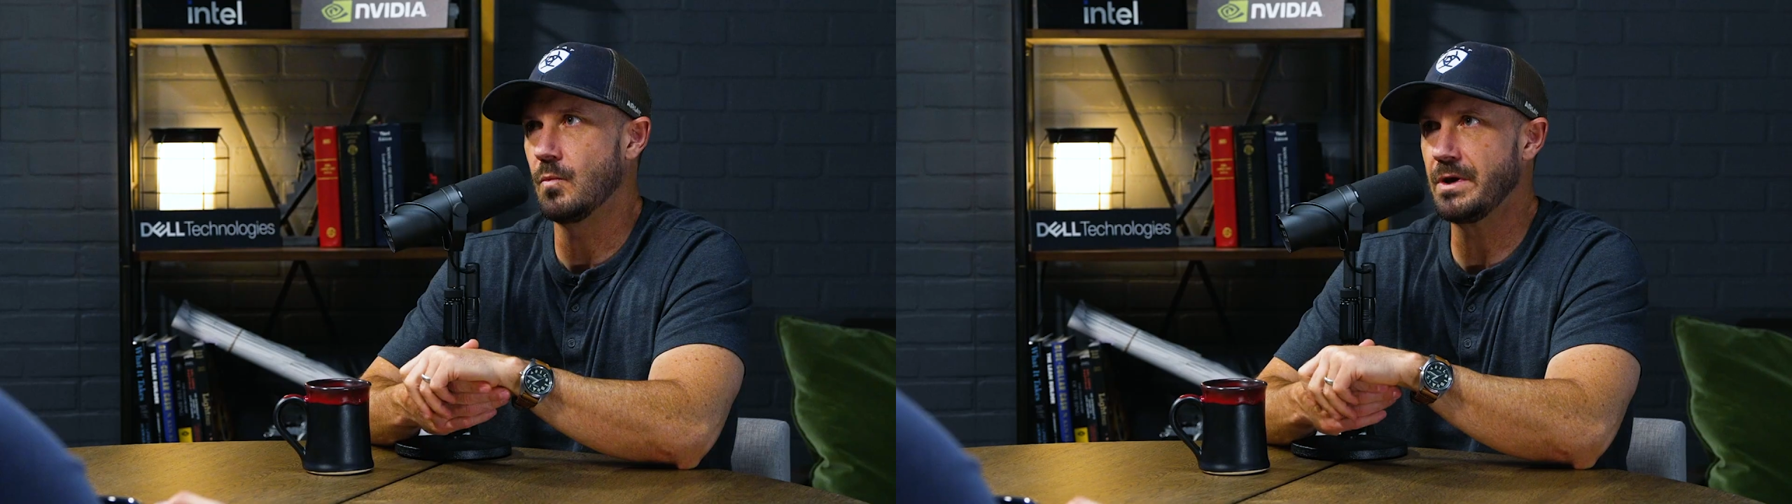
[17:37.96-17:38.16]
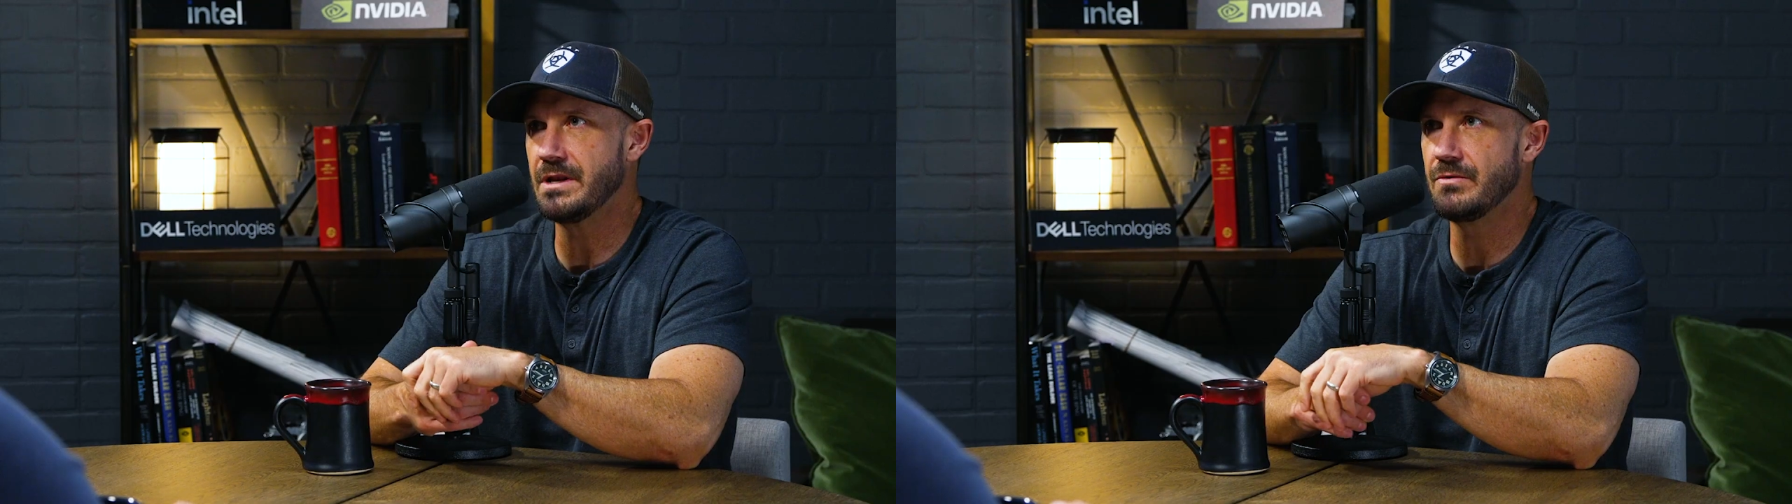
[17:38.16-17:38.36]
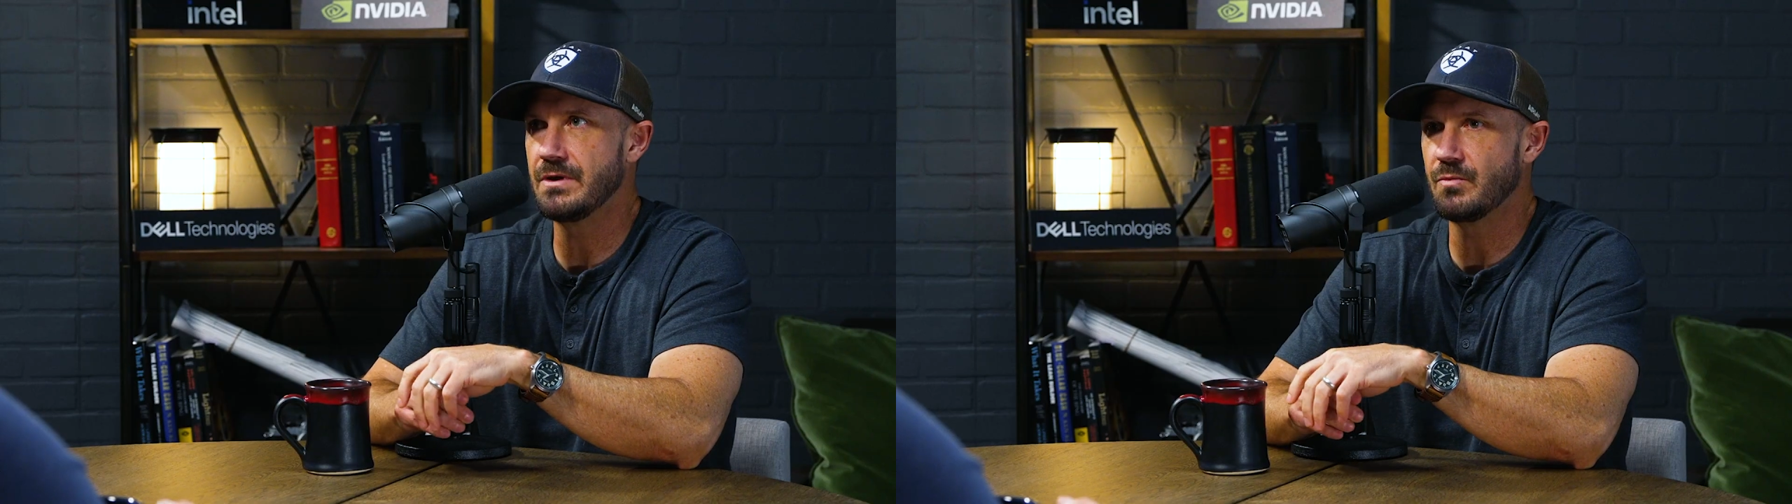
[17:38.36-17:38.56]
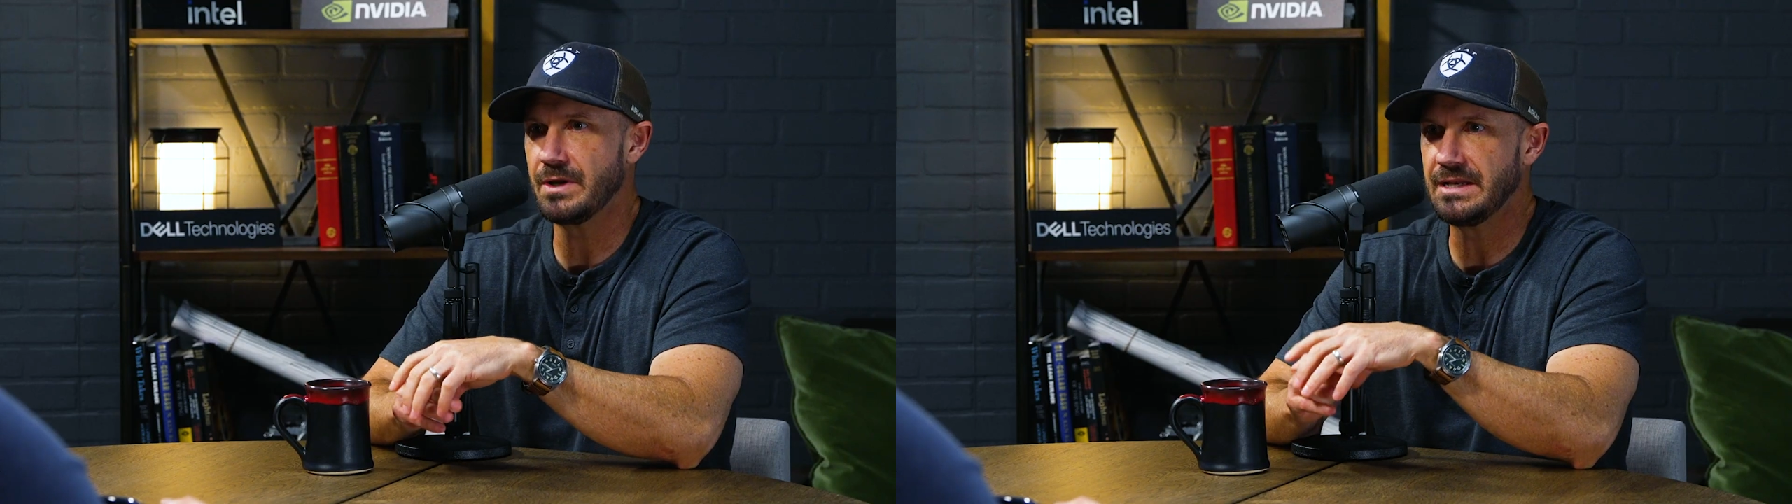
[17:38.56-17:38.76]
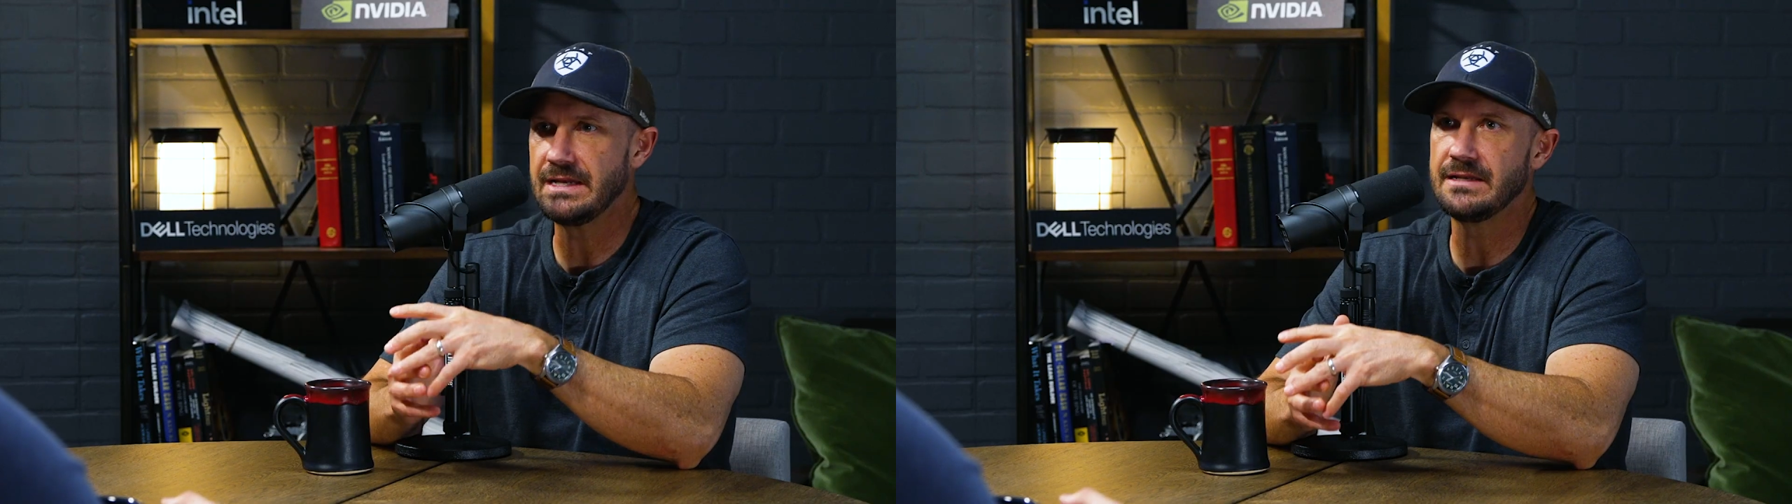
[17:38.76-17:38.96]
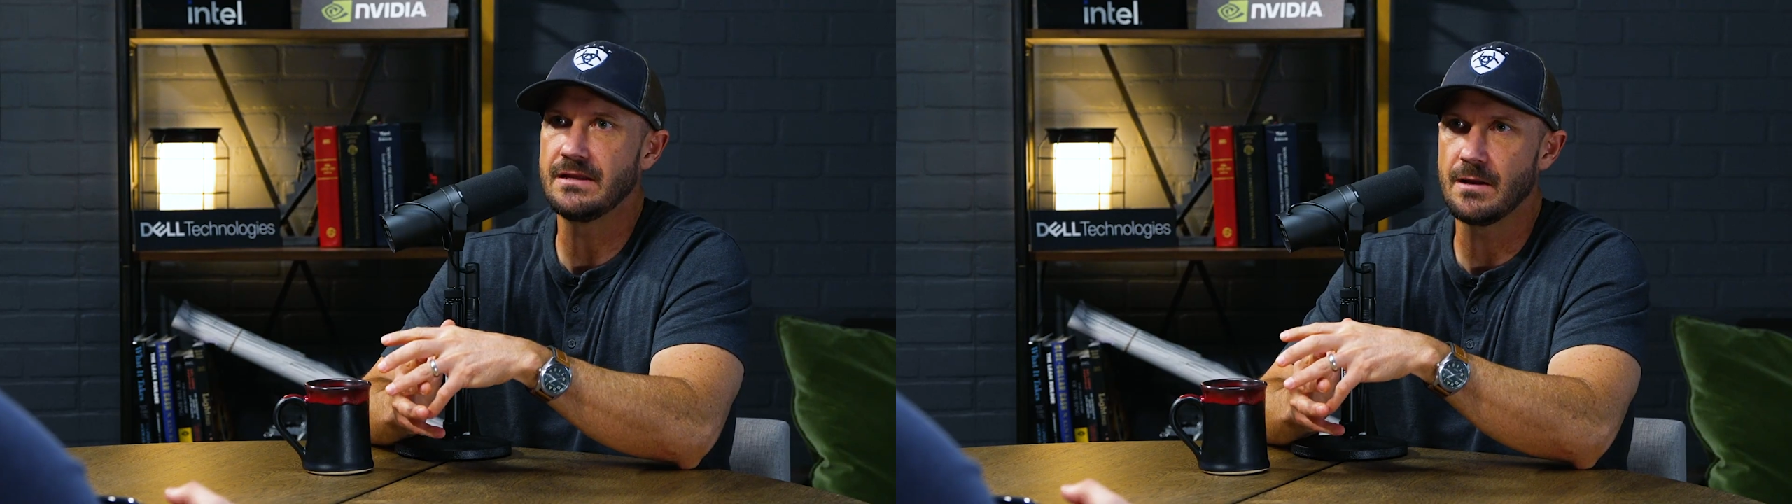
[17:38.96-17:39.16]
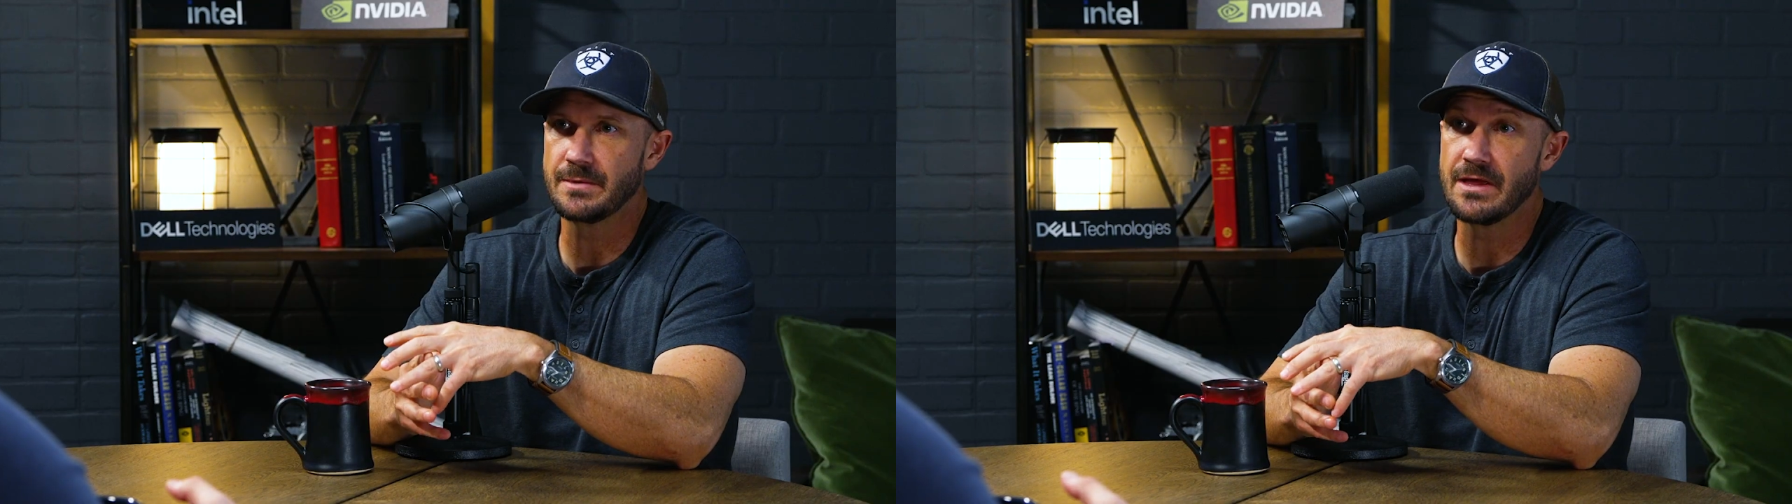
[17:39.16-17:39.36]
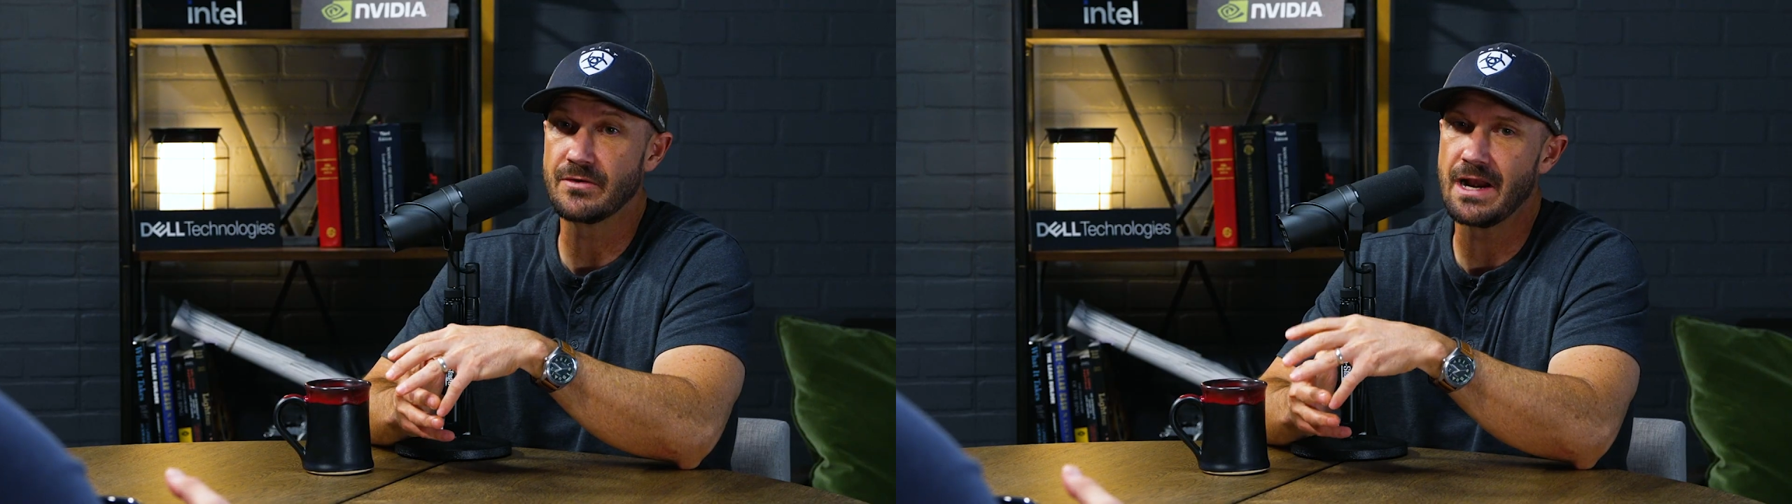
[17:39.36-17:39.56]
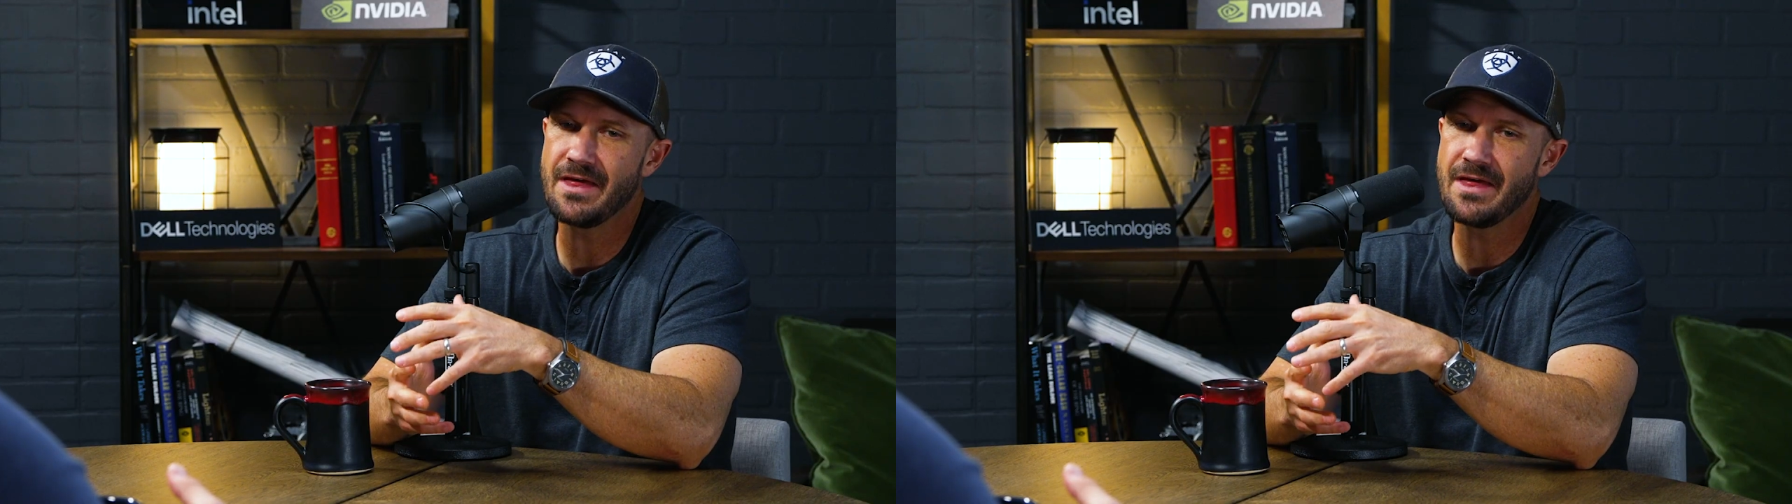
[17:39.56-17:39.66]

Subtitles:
We know that we need to come together.